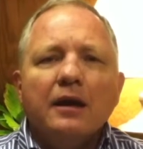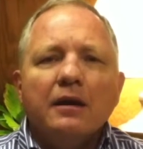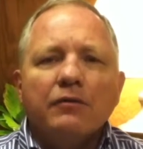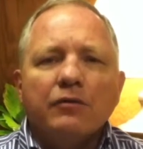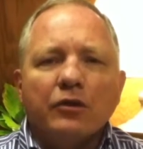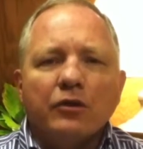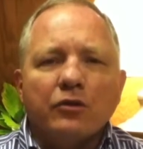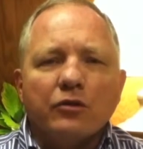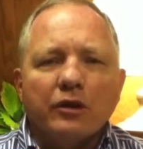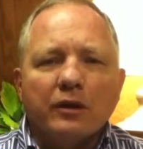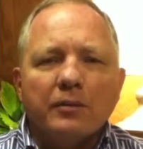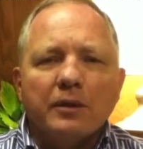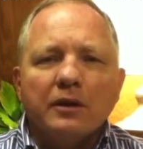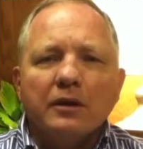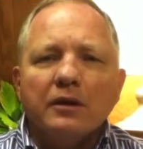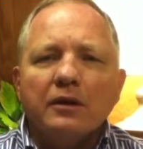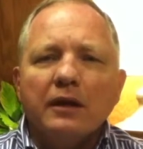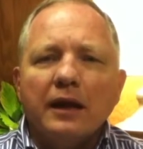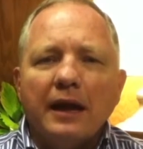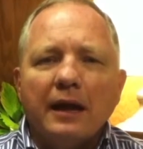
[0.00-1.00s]
For
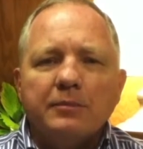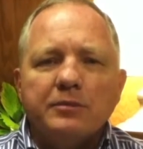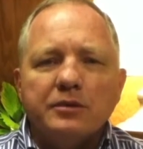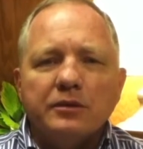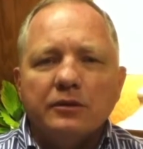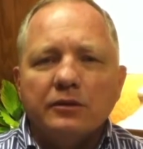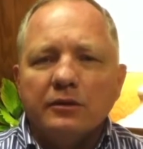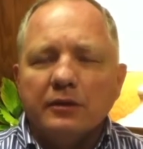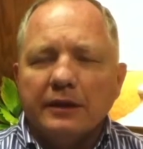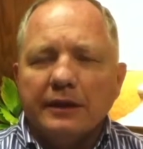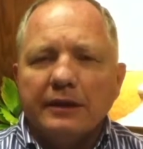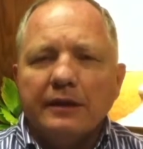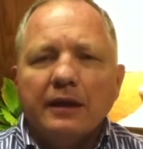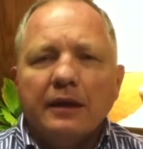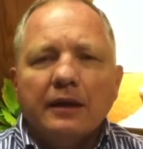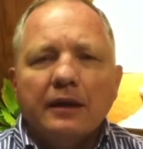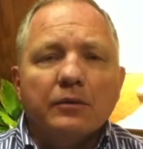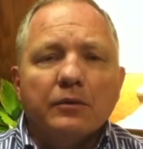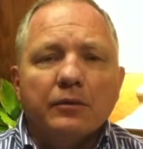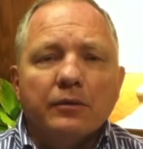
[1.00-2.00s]
criminal, absolutely.
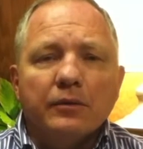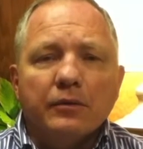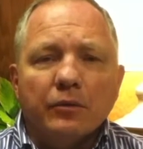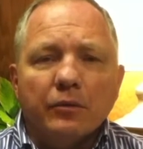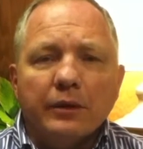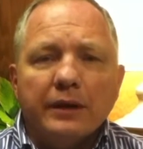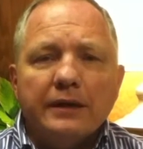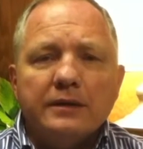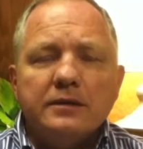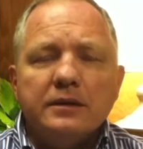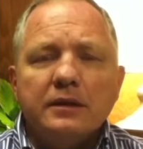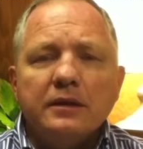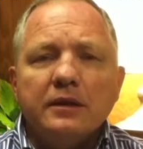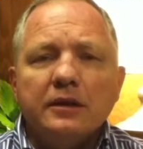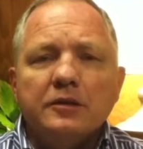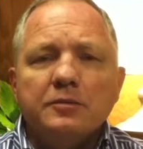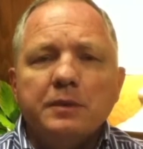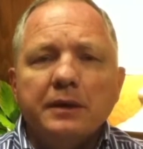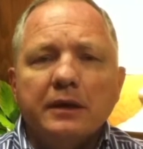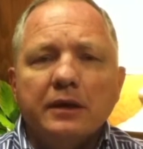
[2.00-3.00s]
The reason
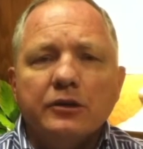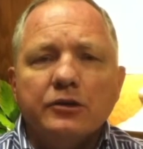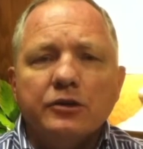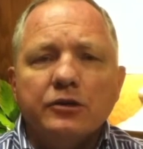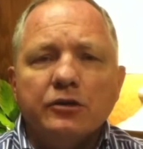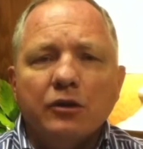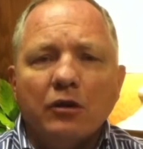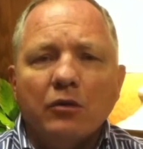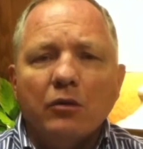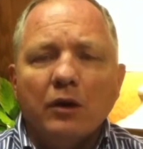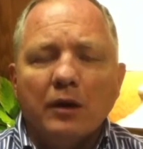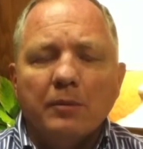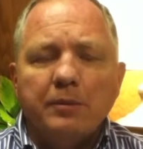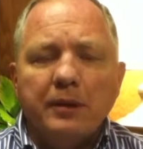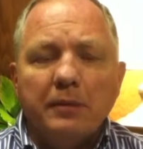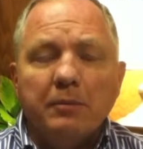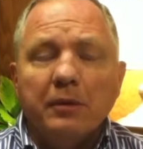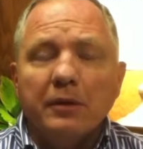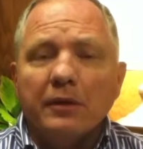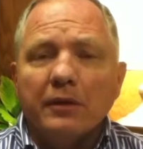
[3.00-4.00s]
is because you don't want
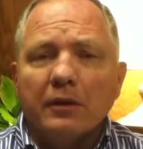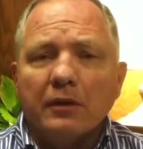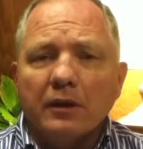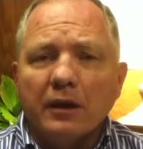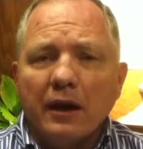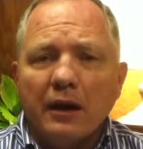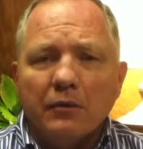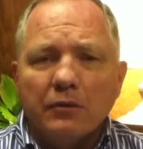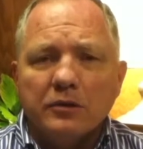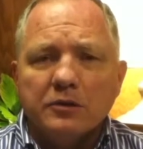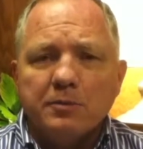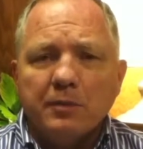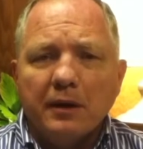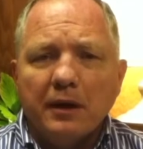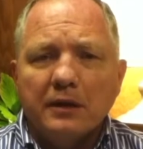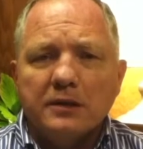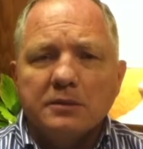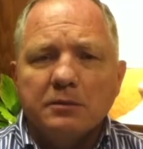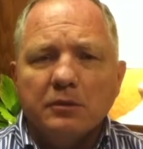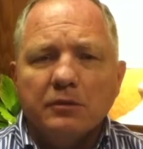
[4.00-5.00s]
people that are not
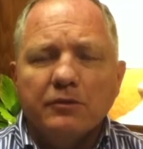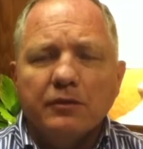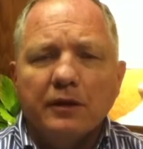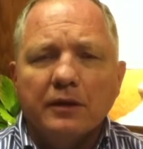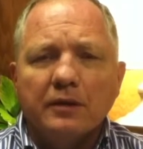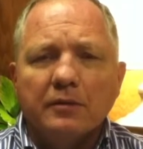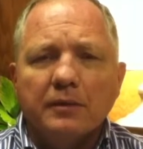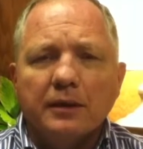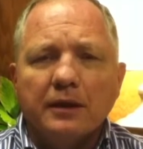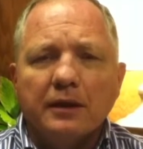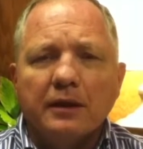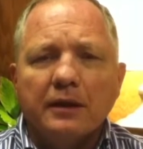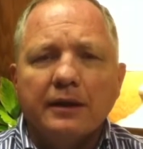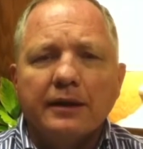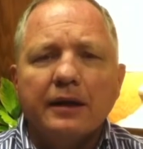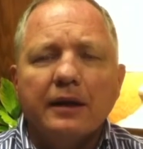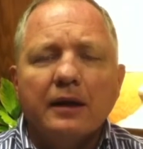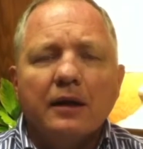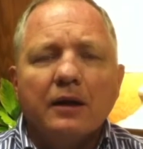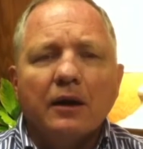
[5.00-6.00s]
responsible fundamentally,